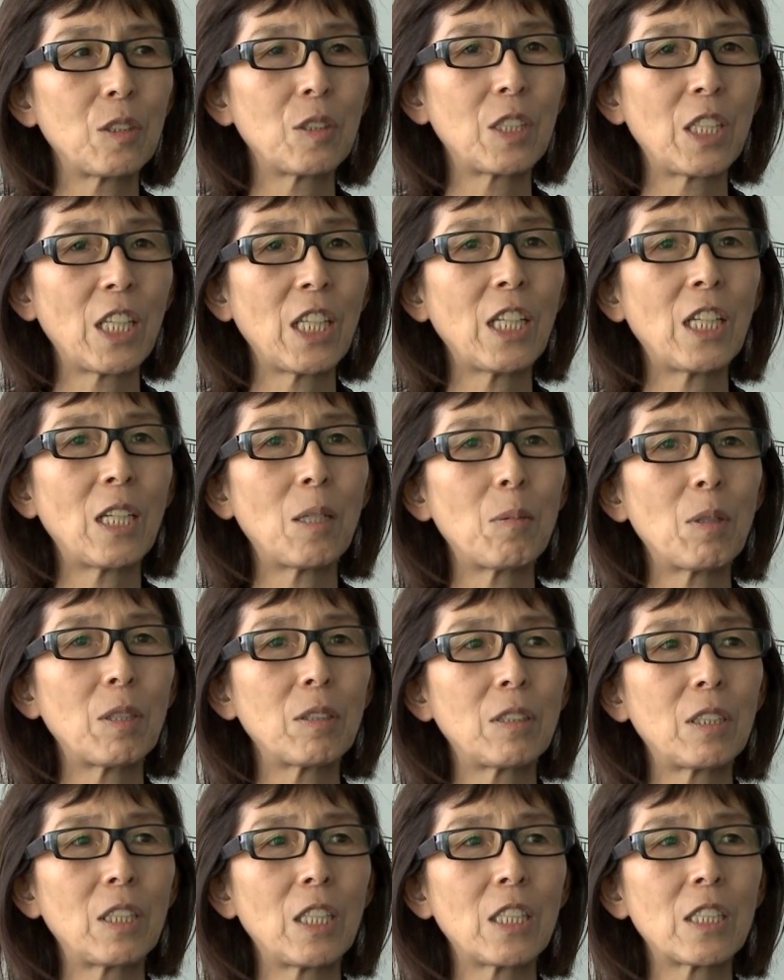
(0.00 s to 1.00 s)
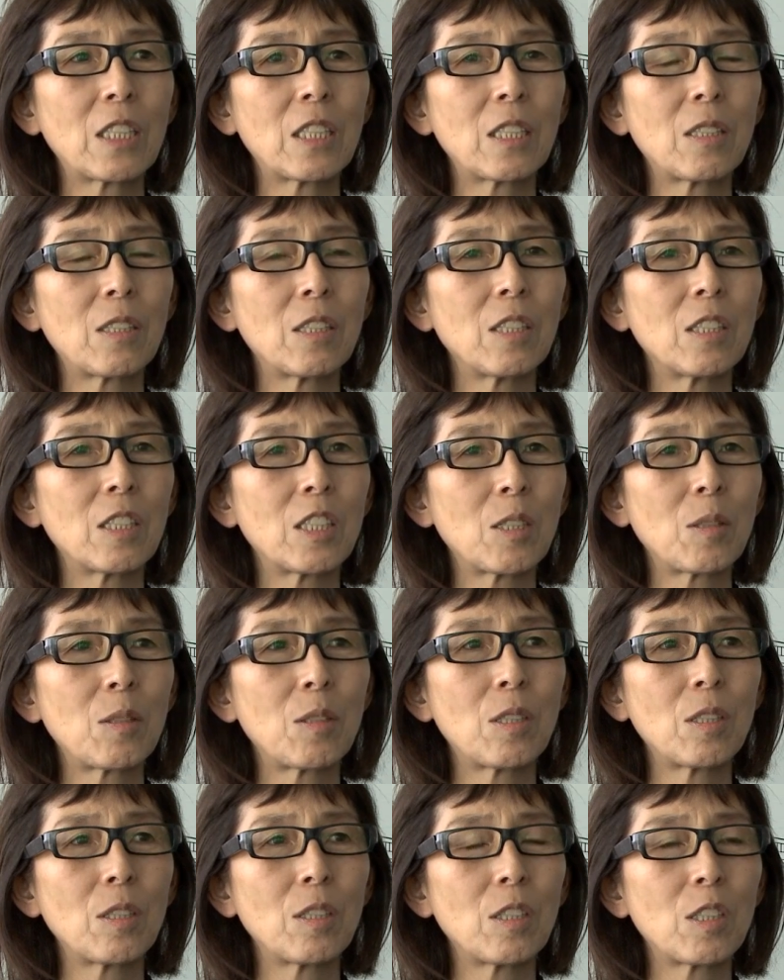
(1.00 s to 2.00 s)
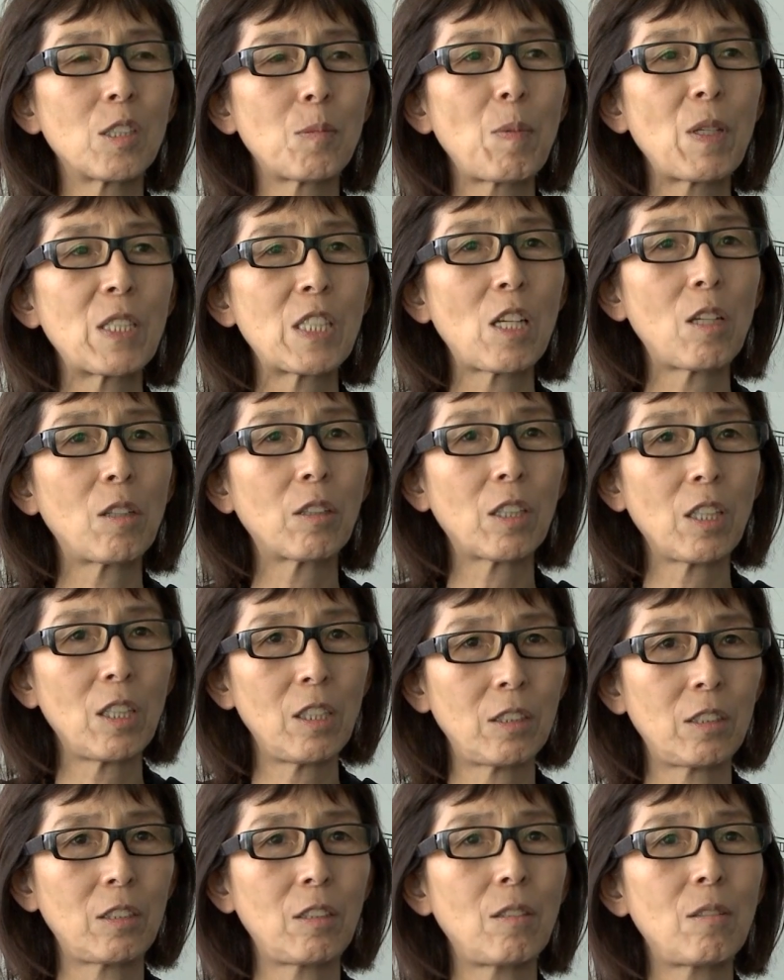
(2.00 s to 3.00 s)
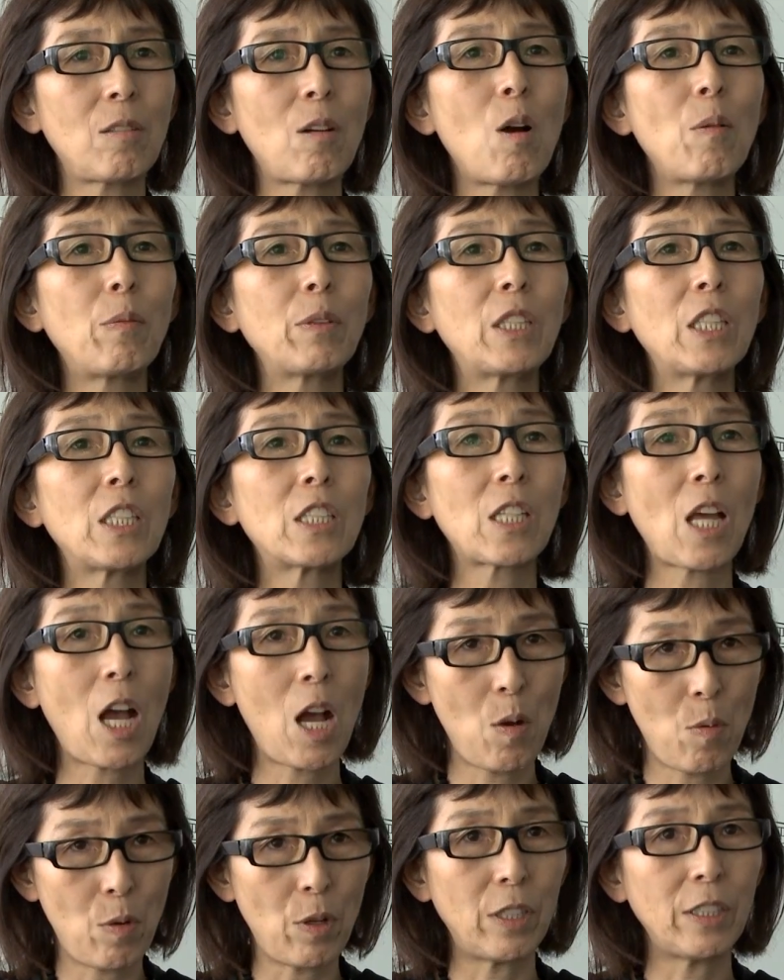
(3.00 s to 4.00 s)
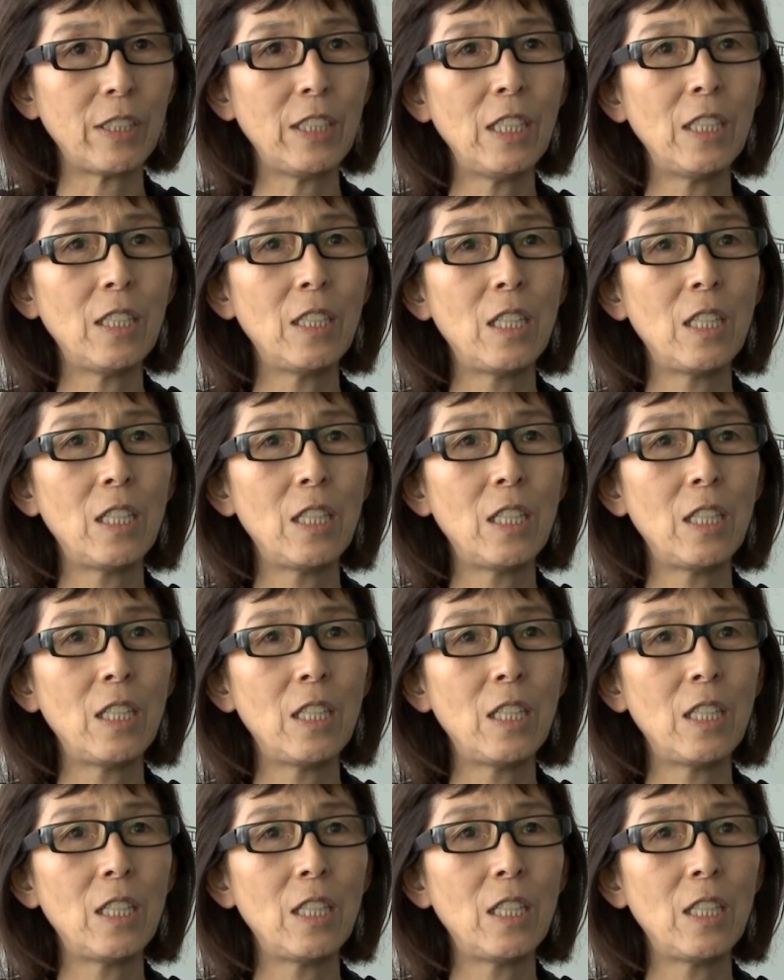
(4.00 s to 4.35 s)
think about this special character of this award